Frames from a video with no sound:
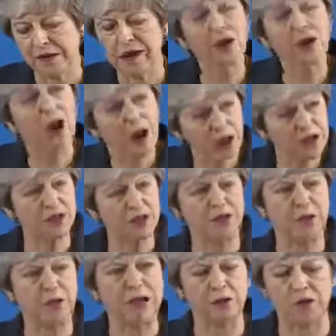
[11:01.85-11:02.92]
At the heart of
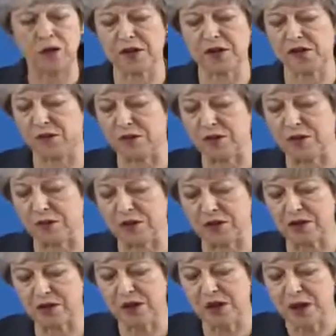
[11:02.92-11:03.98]
the Belfast
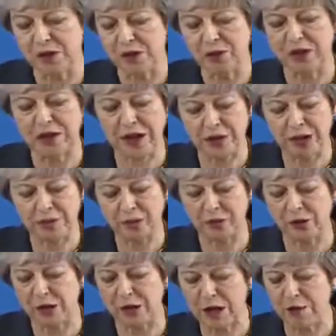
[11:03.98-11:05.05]
Agreement, which
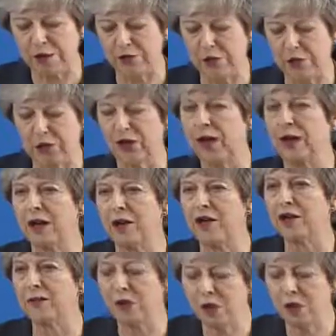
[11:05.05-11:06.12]
enabled the people of Northern Ireland
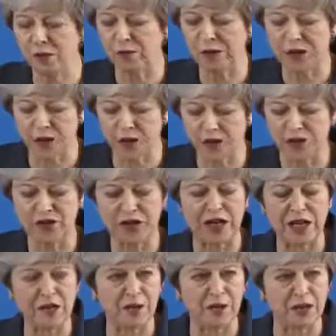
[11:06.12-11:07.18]
to move beyond
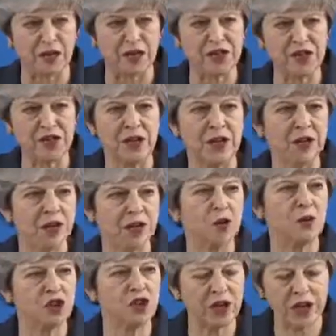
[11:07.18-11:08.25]
that past
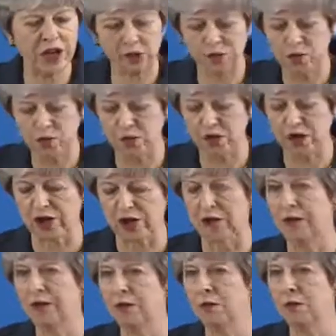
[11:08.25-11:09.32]
into a shared future,
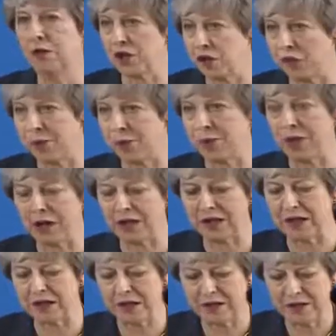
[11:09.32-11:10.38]
was a
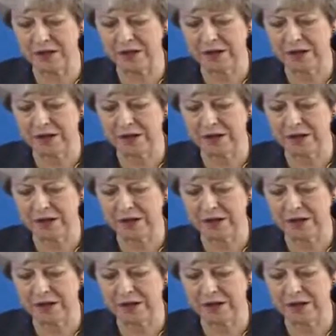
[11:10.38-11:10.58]
compromise.